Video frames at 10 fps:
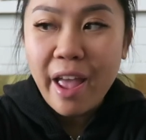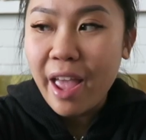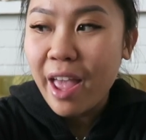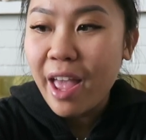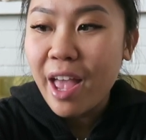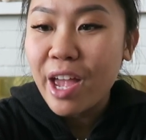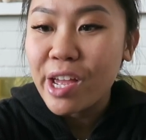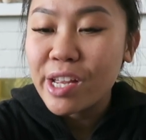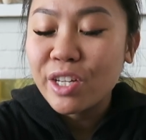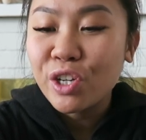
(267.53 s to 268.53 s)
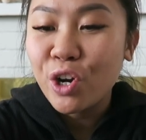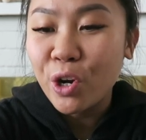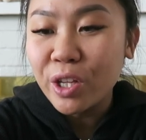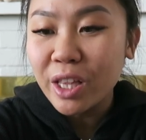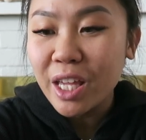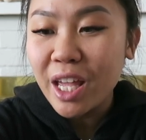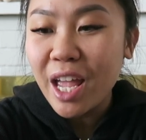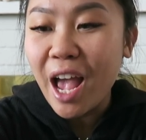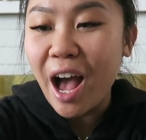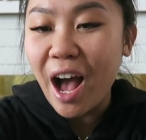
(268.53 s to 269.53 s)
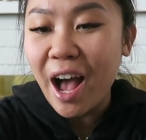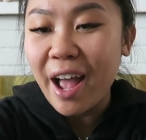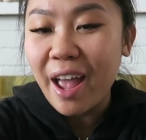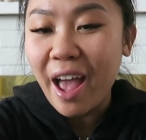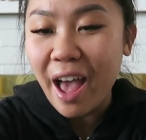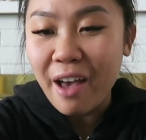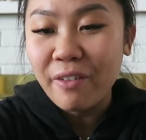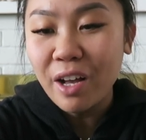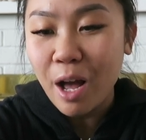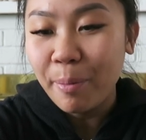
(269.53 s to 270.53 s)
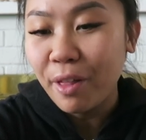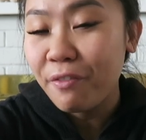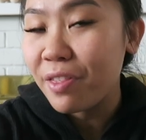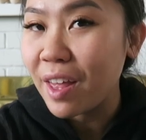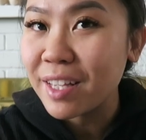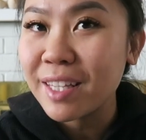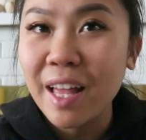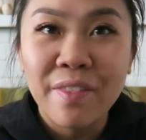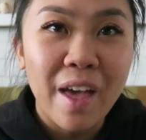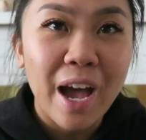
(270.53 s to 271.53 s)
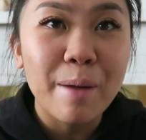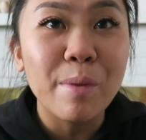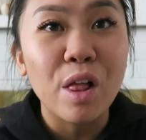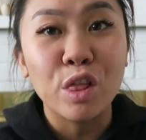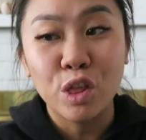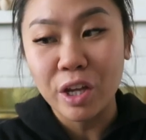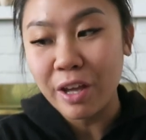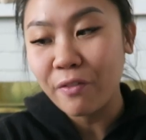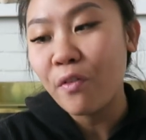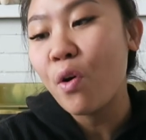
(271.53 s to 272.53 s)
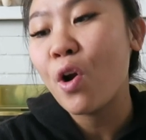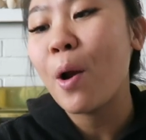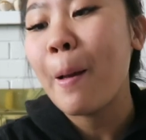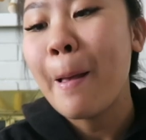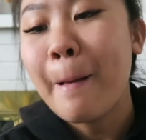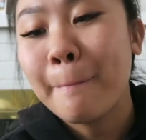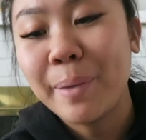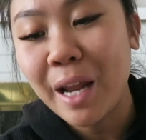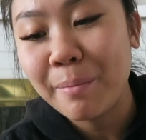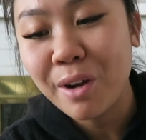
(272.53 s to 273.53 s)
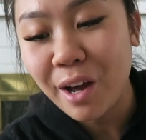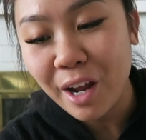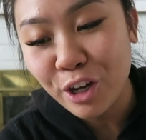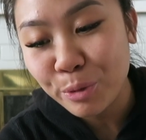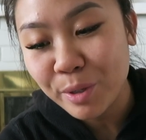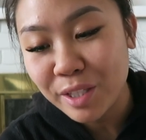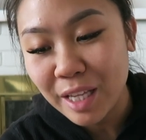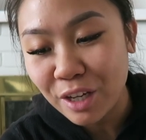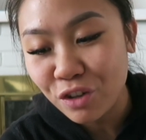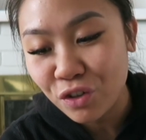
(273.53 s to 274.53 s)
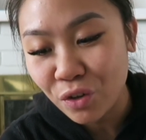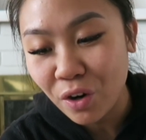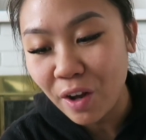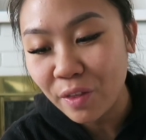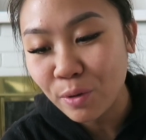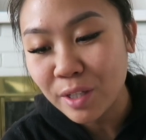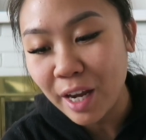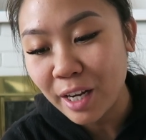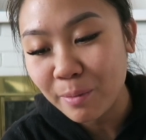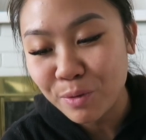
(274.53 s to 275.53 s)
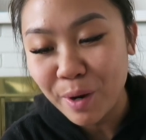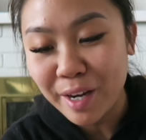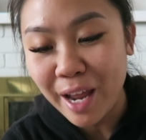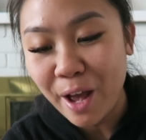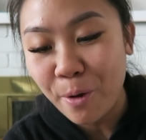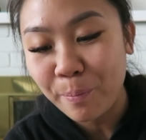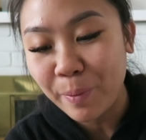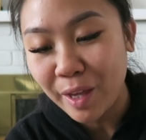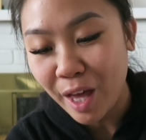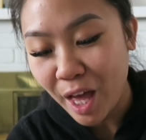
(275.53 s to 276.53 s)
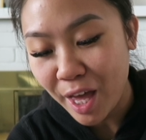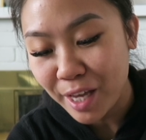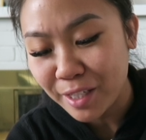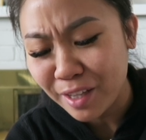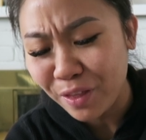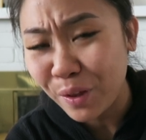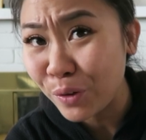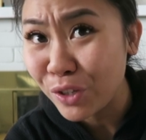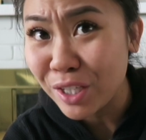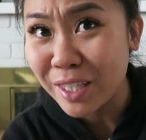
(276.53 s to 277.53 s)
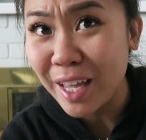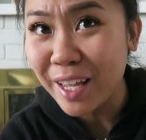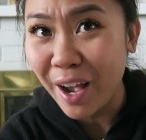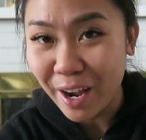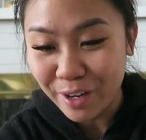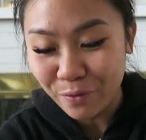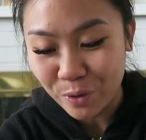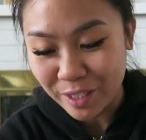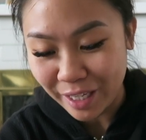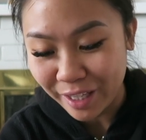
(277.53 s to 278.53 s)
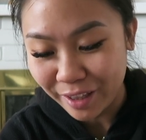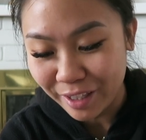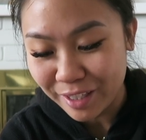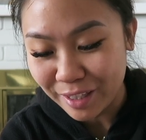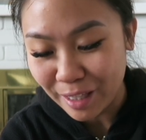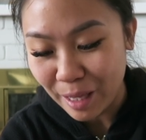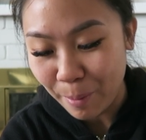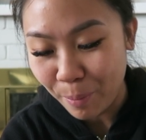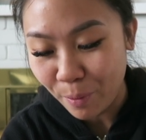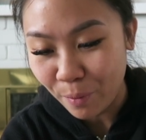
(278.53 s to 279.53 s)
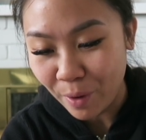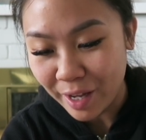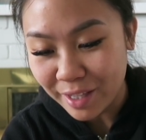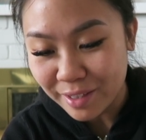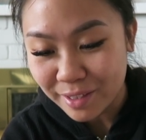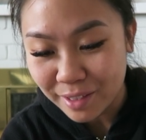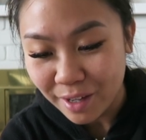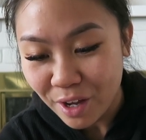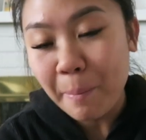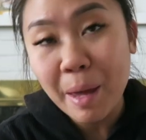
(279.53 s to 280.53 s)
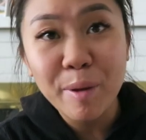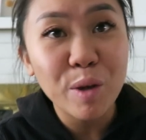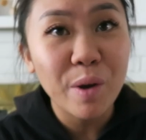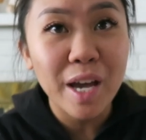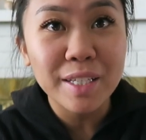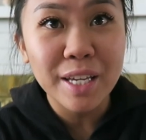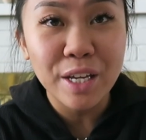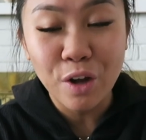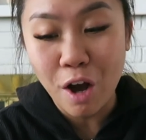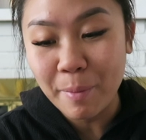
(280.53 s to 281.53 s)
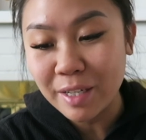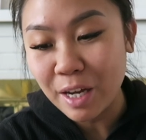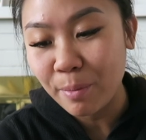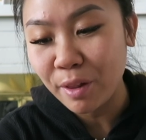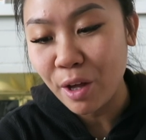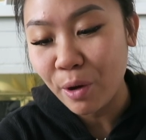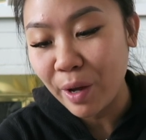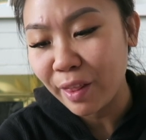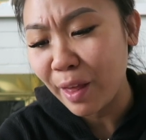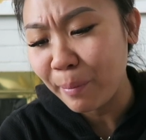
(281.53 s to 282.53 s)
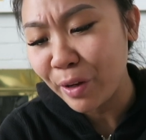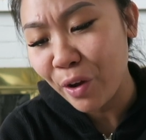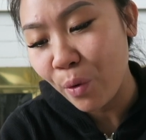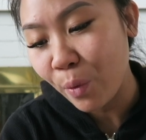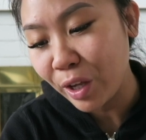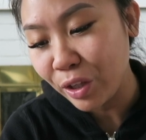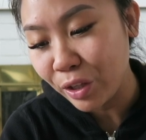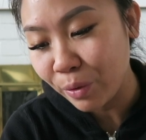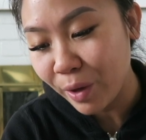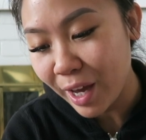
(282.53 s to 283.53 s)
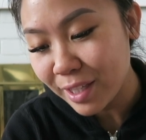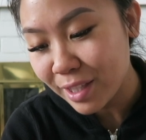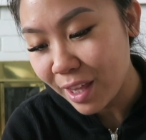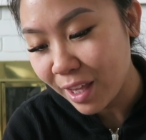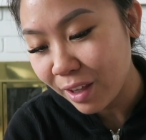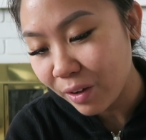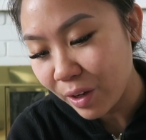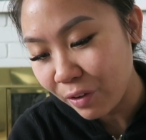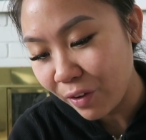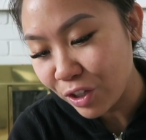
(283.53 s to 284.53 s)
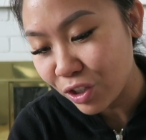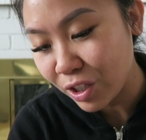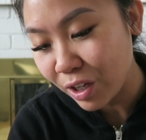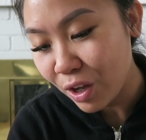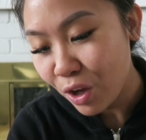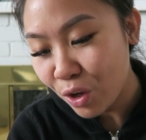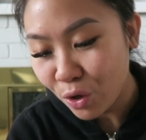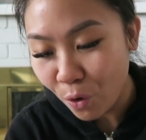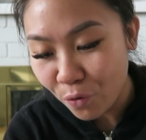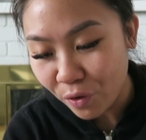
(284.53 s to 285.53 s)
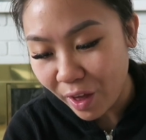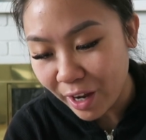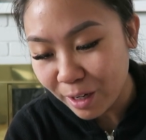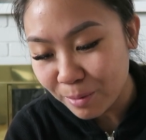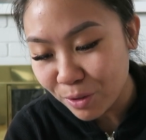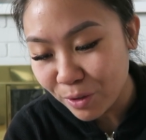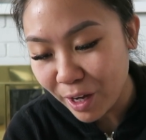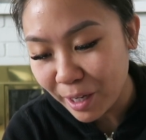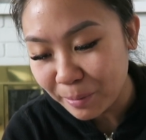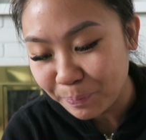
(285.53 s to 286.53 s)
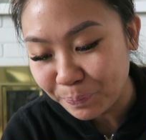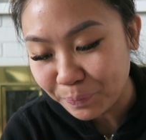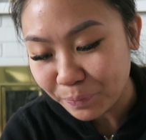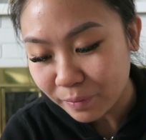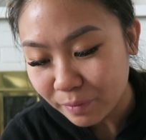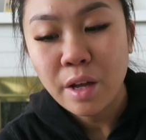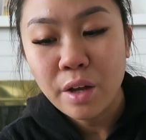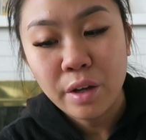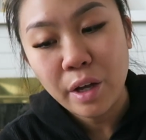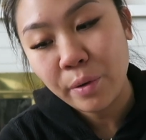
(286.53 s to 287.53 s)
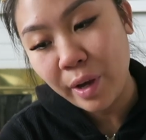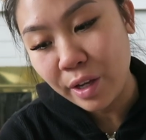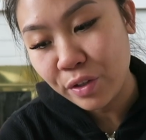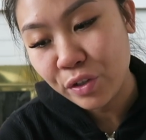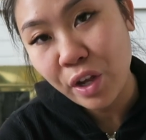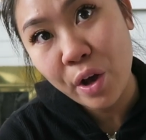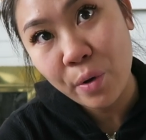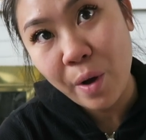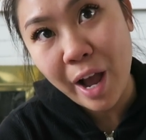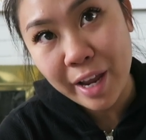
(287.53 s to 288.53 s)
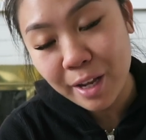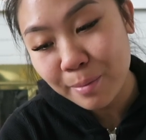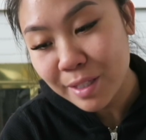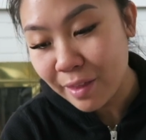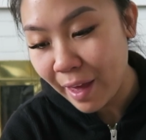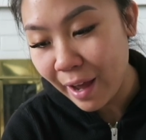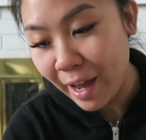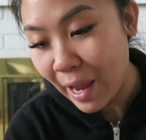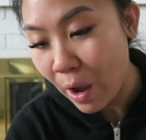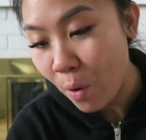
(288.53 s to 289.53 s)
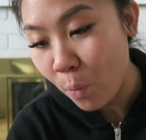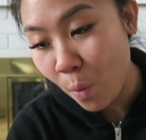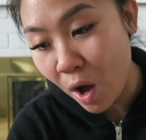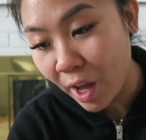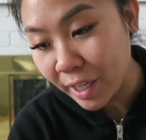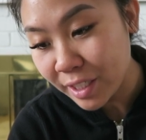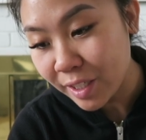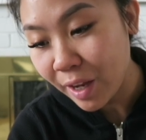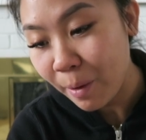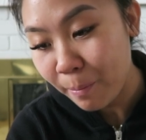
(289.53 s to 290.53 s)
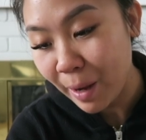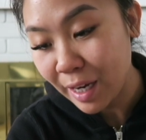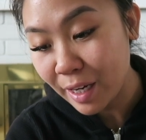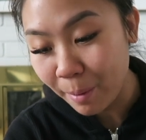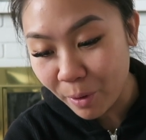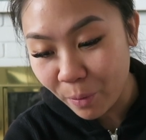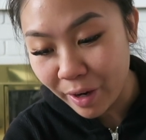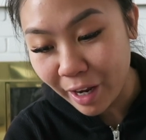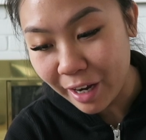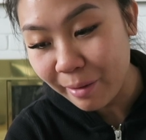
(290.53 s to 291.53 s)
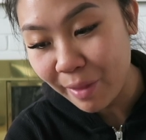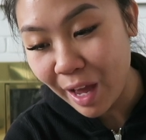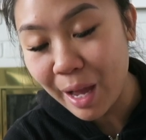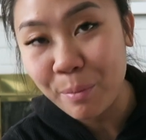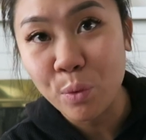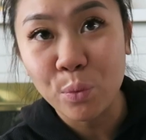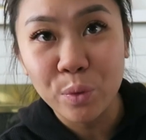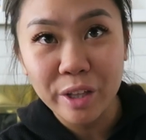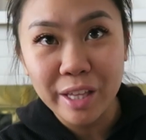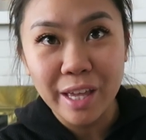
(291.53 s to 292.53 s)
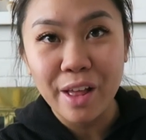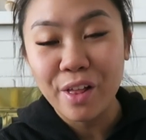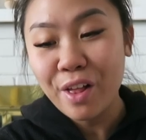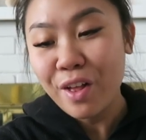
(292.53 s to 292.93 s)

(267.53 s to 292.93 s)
and currently I have a couple of things that I'm looking for, but I'm not 100% sure on those items right now because they're just like kind of ridiculously priced. And maybe you guys can comment down below and let me know what you guys think, if I should go for the items or not. Okay, so items that I want, my number one item that I'm really